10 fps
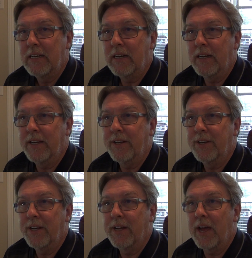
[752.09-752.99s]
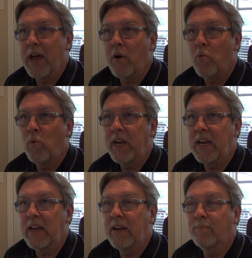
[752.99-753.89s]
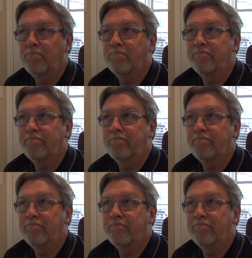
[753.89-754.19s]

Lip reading: and how we